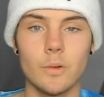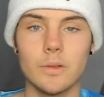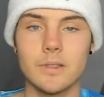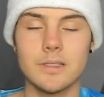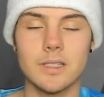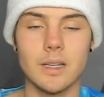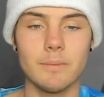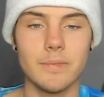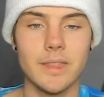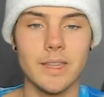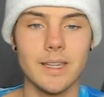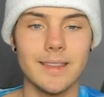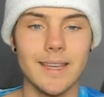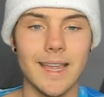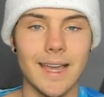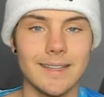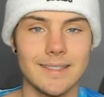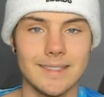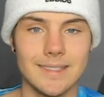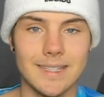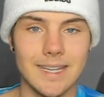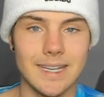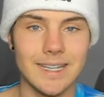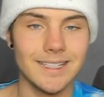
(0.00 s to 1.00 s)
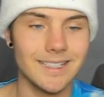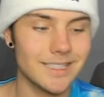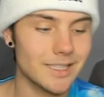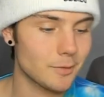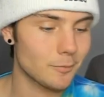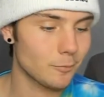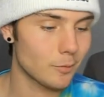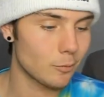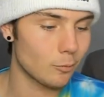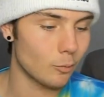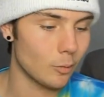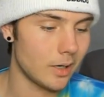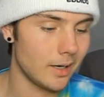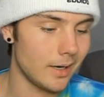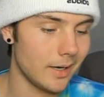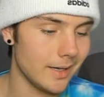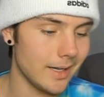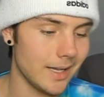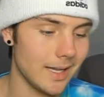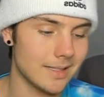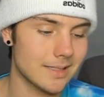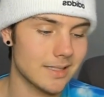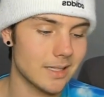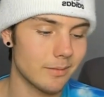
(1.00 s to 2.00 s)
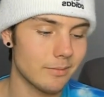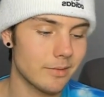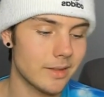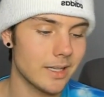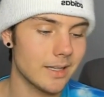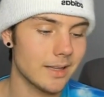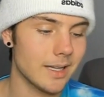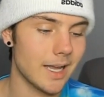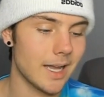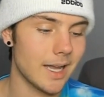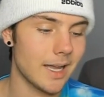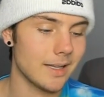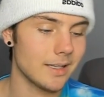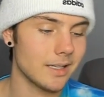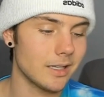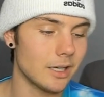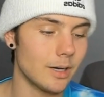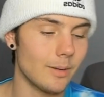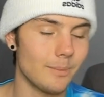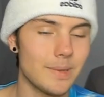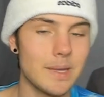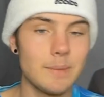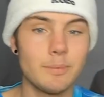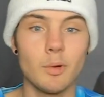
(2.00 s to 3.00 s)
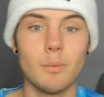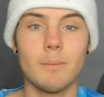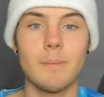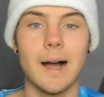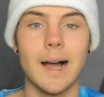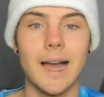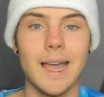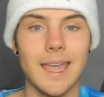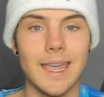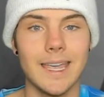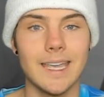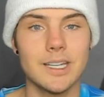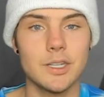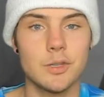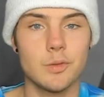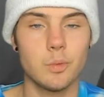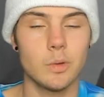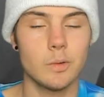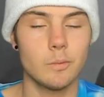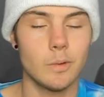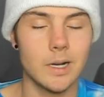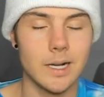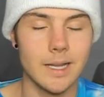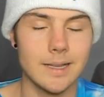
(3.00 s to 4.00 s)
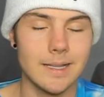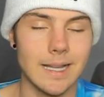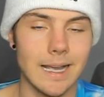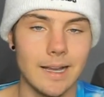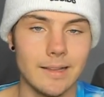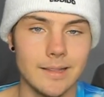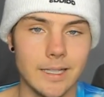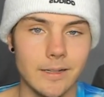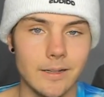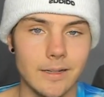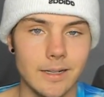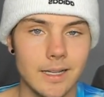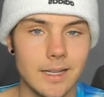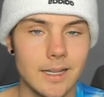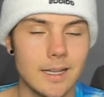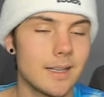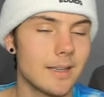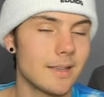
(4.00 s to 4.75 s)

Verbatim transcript: something that teens would want and something that, you know, people my age would want to download.